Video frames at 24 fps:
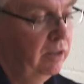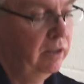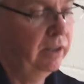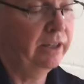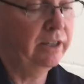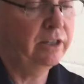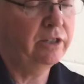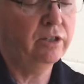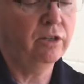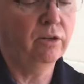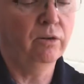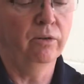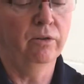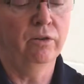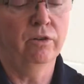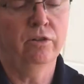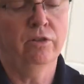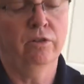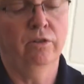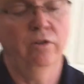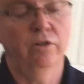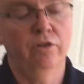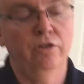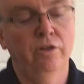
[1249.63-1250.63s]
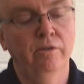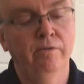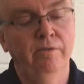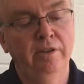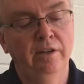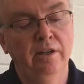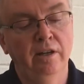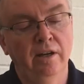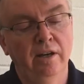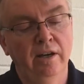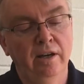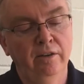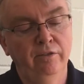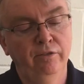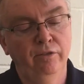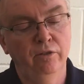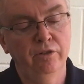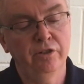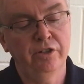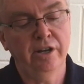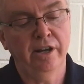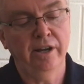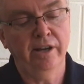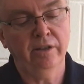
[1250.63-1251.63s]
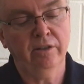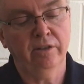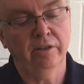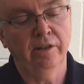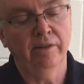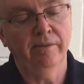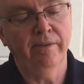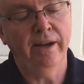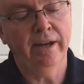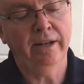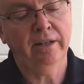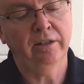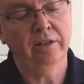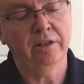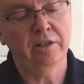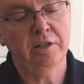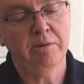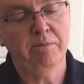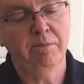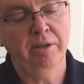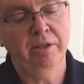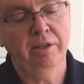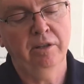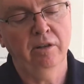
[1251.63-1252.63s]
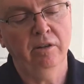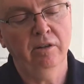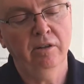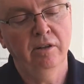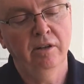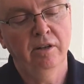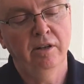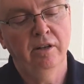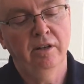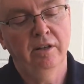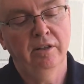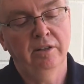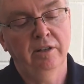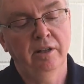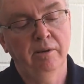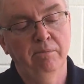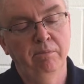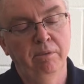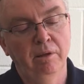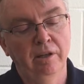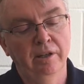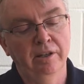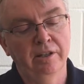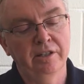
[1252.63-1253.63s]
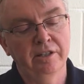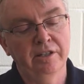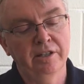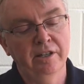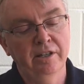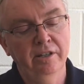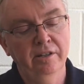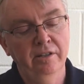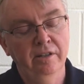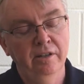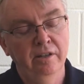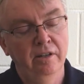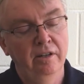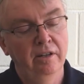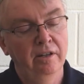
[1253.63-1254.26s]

like so. So there should be a headphone jack on the back of the speaker that plugs in.